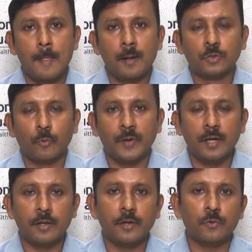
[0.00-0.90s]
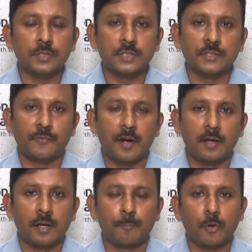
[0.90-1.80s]
So we introduced this
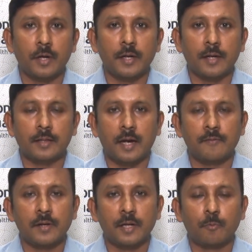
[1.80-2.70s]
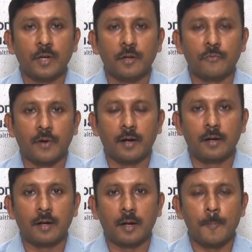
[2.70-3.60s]
fund, Nippon India Taiwan Equity Fund.